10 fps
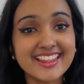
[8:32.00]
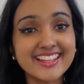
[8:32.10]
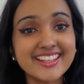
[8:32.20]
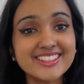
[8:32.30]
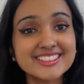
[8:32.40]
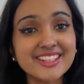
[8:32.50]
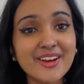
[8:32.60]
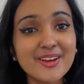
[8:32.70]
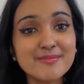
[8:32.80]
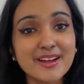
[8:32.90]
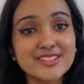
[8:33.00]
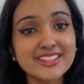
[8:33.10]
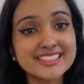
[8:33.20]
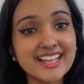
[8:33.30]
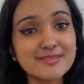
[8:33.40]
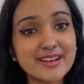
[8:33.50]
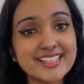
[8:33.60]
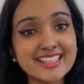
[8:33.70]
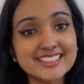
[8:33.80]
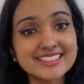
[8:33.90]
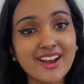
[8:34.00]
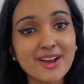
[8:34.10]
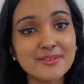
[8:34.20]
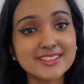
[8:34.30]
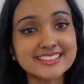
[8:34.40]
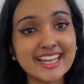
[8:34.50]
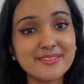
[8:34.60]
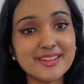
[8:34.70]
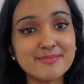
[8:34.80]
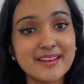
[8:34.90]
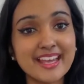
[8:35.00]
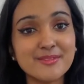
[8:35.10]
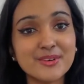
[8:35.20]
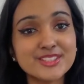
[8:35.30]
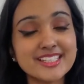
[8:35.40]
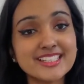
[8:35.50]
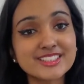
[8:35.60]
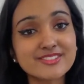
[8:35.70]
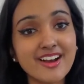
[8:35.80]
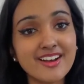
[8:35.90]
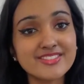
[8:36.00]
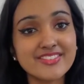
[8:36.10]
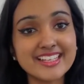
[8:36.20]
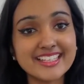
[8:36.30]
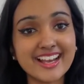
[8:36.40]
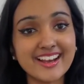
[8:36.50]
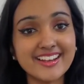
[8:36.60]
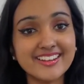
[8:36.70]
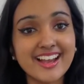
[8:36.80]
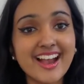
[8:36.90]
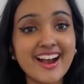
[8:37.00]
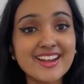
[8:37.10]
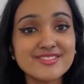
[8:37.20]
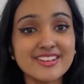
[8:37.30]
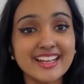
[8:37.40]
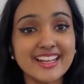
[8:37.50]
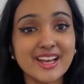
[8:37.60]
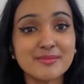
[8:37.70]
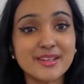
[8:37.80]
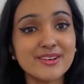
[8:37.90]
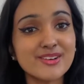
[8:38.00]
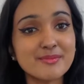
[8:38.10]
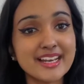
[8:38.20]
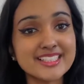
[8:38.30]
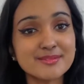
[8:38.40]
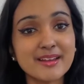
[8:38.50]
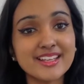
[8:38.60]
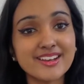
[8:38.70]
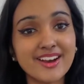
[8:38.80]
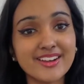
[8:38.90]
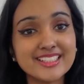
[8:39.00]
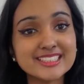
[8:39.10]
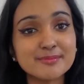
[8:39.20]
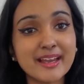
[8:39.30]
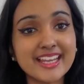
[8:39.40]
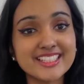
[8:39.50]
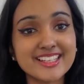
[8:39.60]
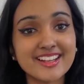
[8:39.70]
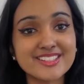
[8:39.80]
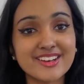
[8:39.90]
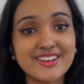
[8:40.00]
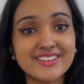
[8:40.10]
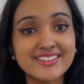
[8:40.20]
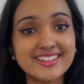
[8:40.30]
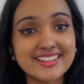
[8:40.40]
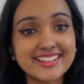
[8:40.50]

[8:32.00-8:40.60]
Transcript: Thank you so much for celebrating Star Wars Day with me and watching this craft video. I really hope you all managed to make your own space shuttle.